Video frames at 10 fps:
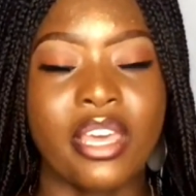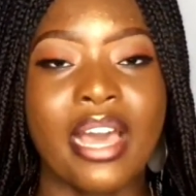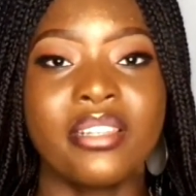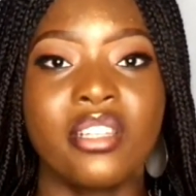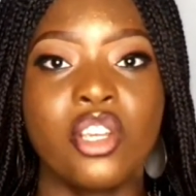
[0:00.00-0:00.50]

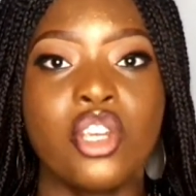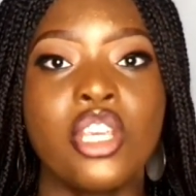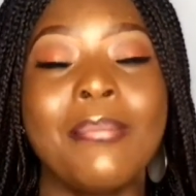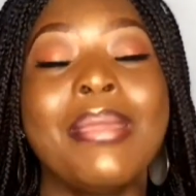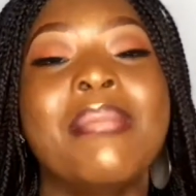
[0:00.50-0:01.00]

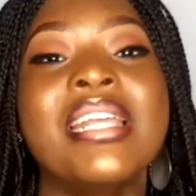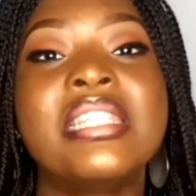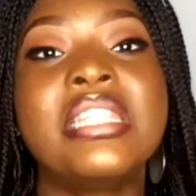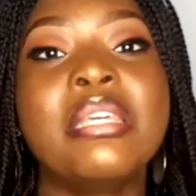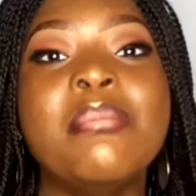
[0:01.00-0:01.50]
it might
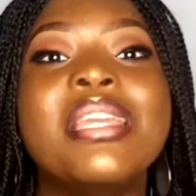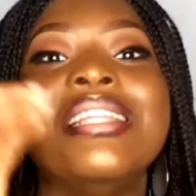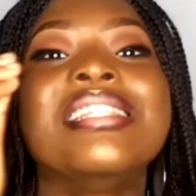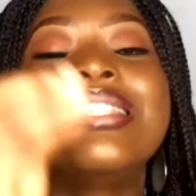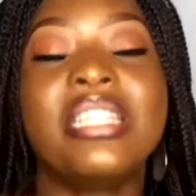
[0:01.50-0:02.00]
seem
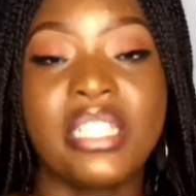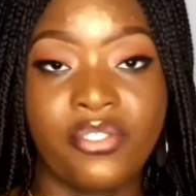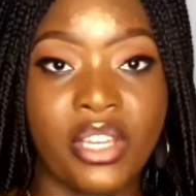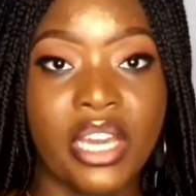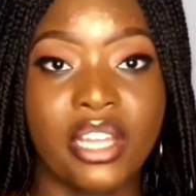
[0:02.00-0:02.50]

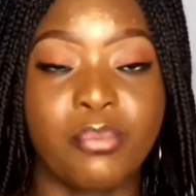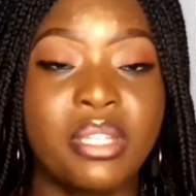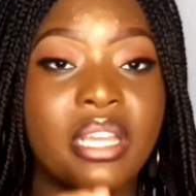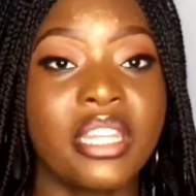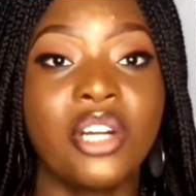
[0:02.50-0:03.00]
insignificant, but
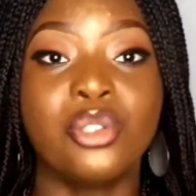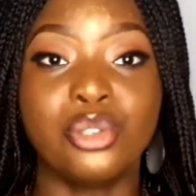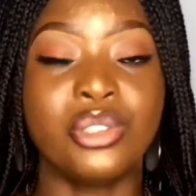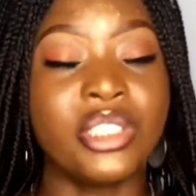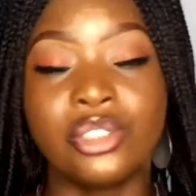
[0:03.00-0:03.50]
I tell
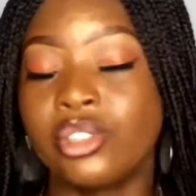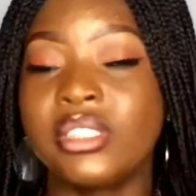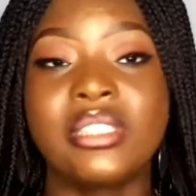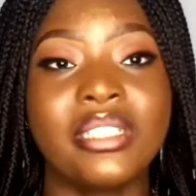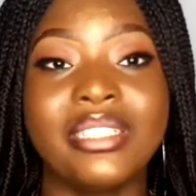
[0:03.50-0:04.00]
you it is not
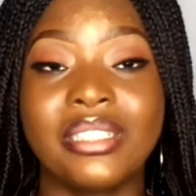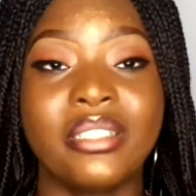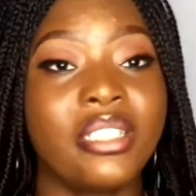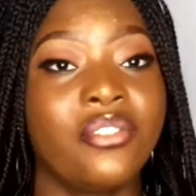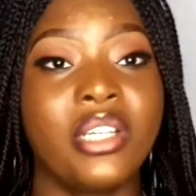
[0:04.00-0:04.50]

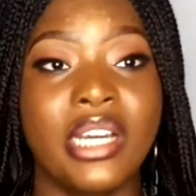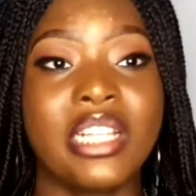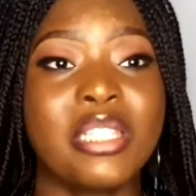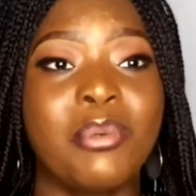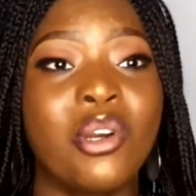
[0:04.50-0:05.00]

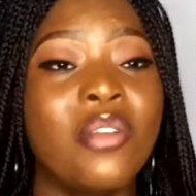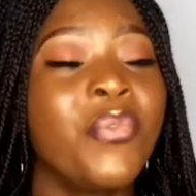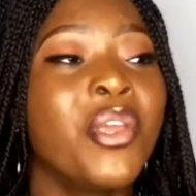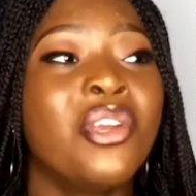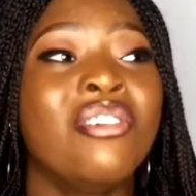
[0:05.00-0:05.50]
insignificant because
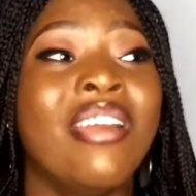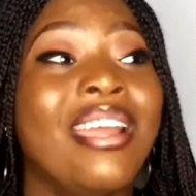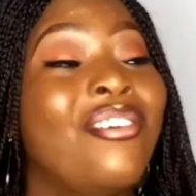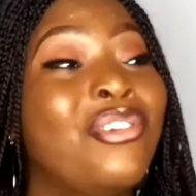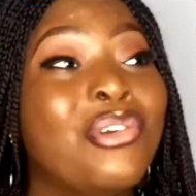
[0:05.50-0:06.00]

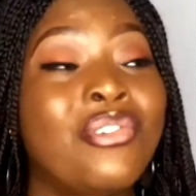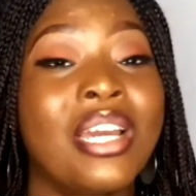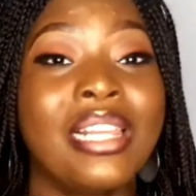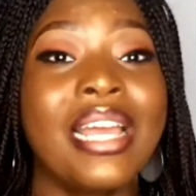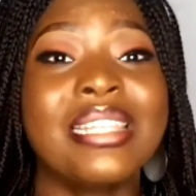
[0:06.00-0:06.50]
you
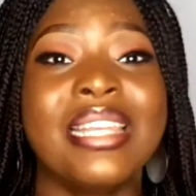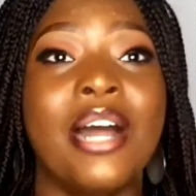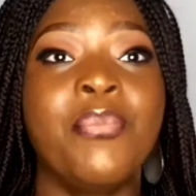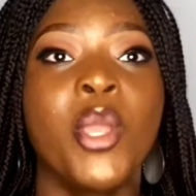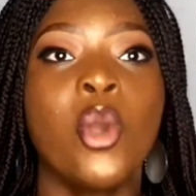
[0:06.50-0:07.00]
realize
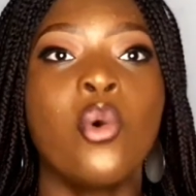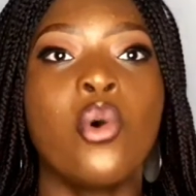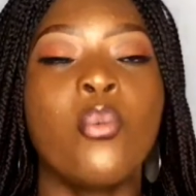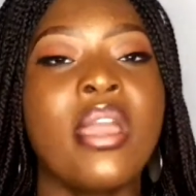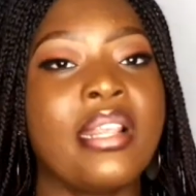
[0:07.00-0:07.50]
that
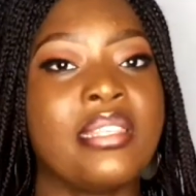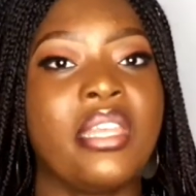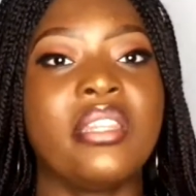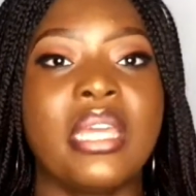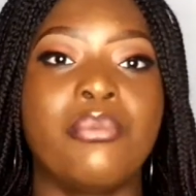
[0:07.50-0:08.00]
when it's
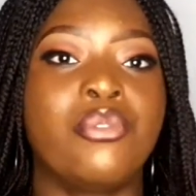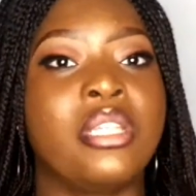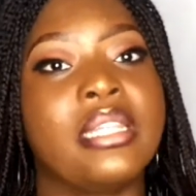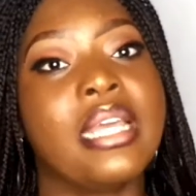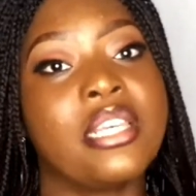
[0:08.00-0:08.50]
not time for
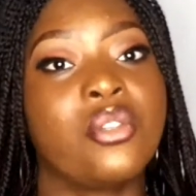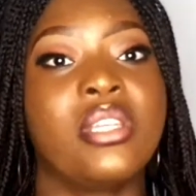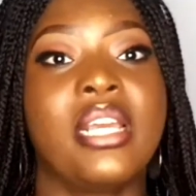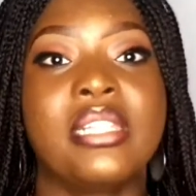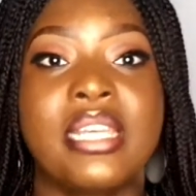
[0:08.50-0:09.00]
the test or
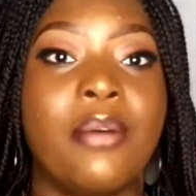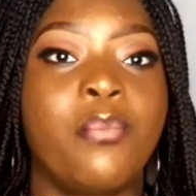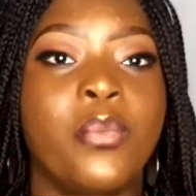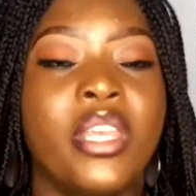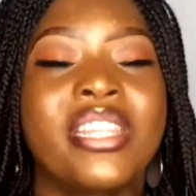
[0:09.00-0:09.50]
the
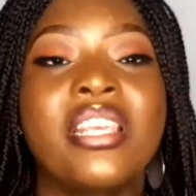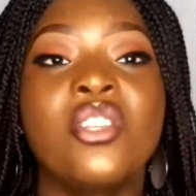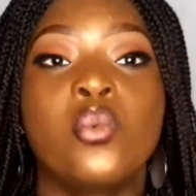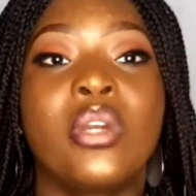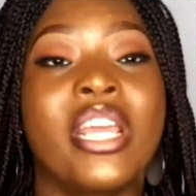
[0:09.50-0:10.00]
exam,
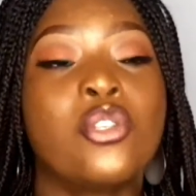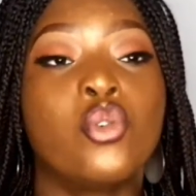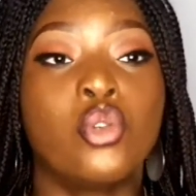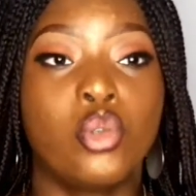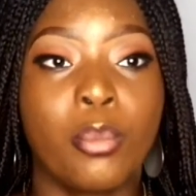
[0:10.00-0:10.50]
things won't get
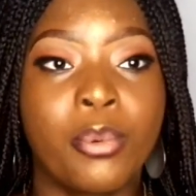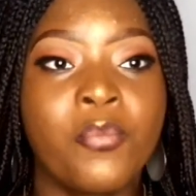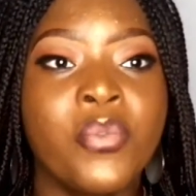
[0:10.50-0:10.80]
choked up.